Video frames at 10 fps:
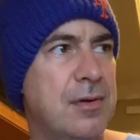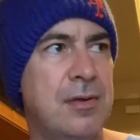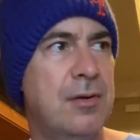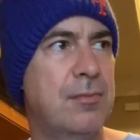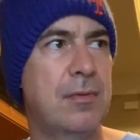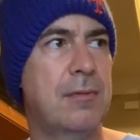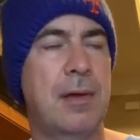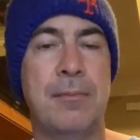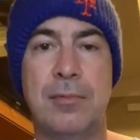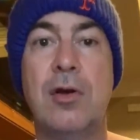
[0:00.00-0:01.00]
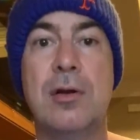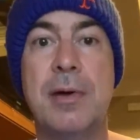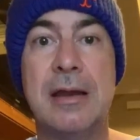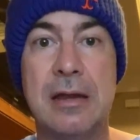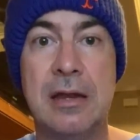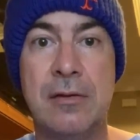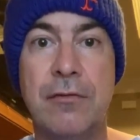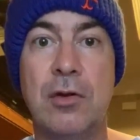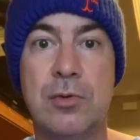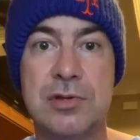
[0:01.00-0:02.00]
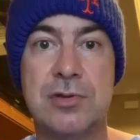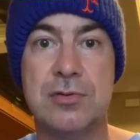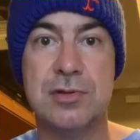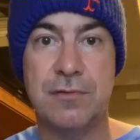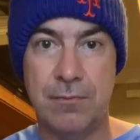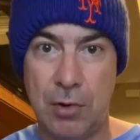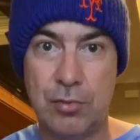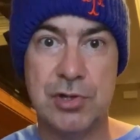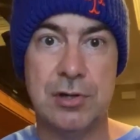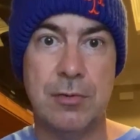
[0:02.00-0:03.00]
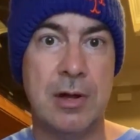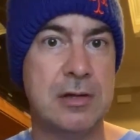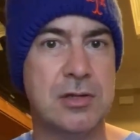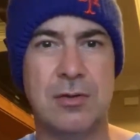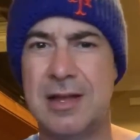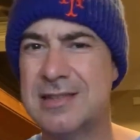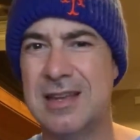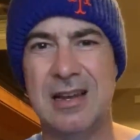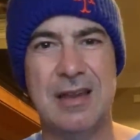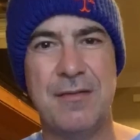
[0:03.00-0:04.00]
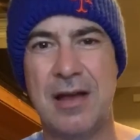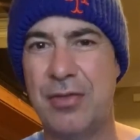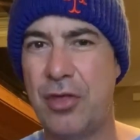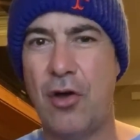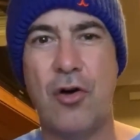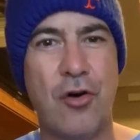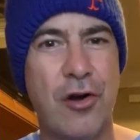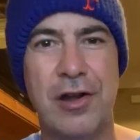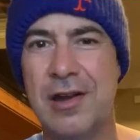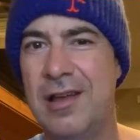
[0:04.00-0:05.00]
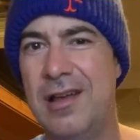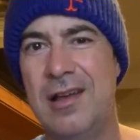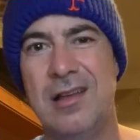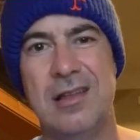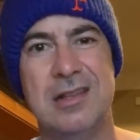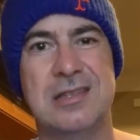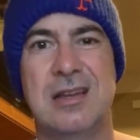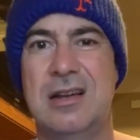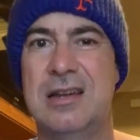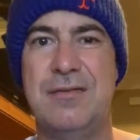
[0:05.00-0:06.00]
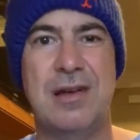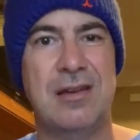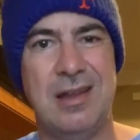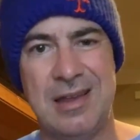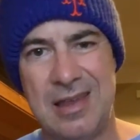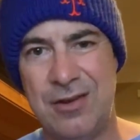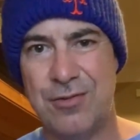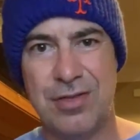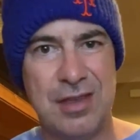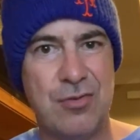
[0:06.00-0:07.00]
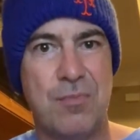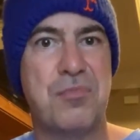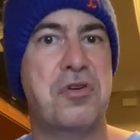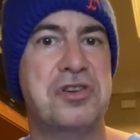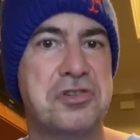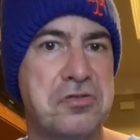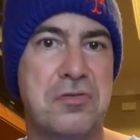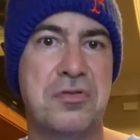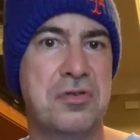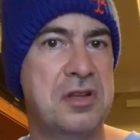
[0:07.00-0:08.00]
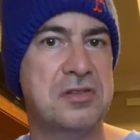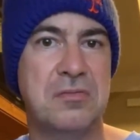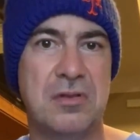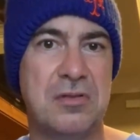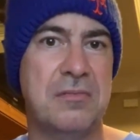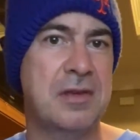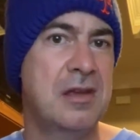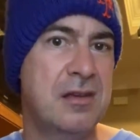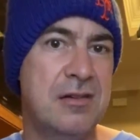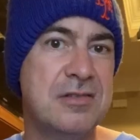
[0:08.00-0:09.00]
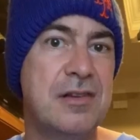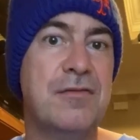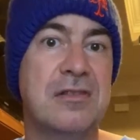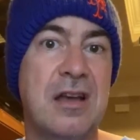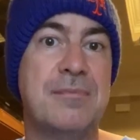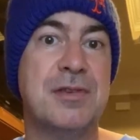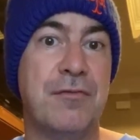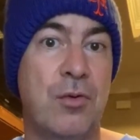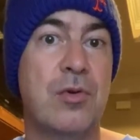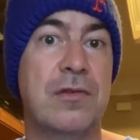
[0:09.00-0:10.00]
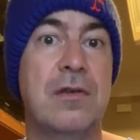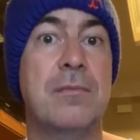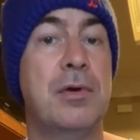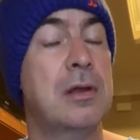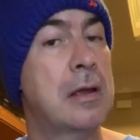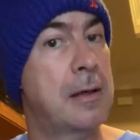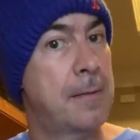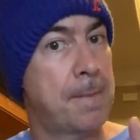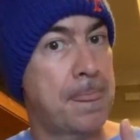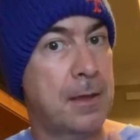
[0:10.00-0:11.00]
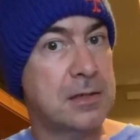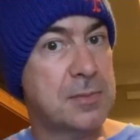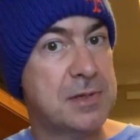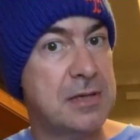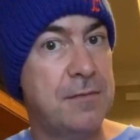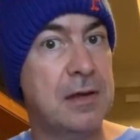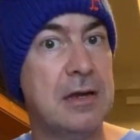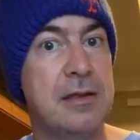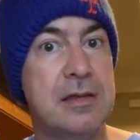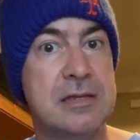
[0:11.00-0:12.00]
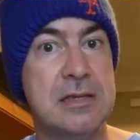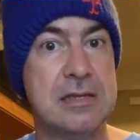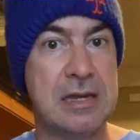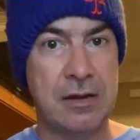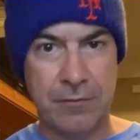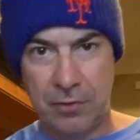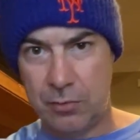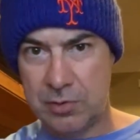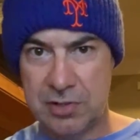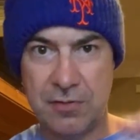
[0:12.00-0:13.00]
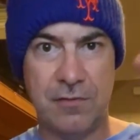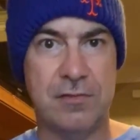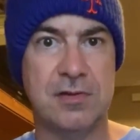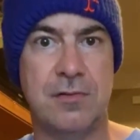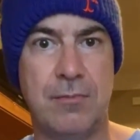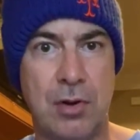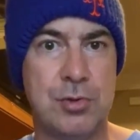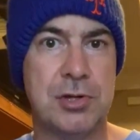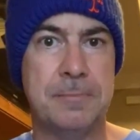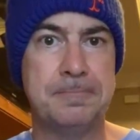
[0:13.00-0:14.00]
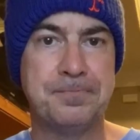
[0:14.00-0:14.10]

you know, talking about influencers of motion, right? So that's going to leave out the heart. That's going to leave out like intrathecal pressure. That's, there's different types of forces, but specifically this is influencers of motion.